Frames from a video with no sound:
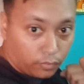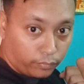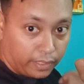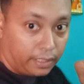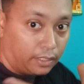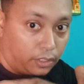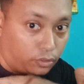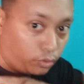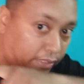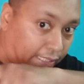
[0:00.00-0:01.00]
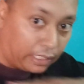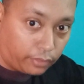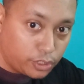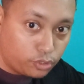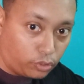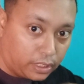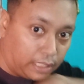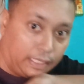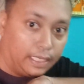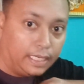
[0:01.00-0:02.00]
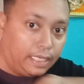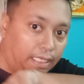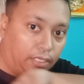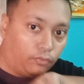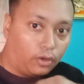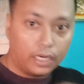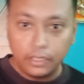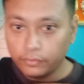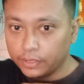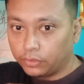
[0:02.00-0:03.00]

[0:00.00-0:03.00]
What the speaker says: We rotate our shoulder inward,